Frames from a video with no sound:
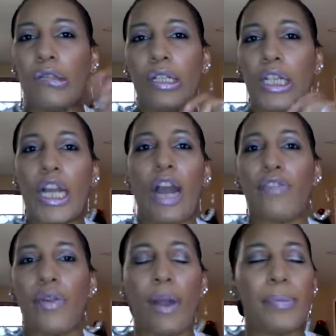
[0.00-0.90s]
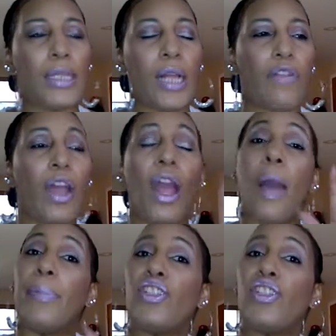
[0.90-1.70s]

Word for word: to do the little cover-up stuff.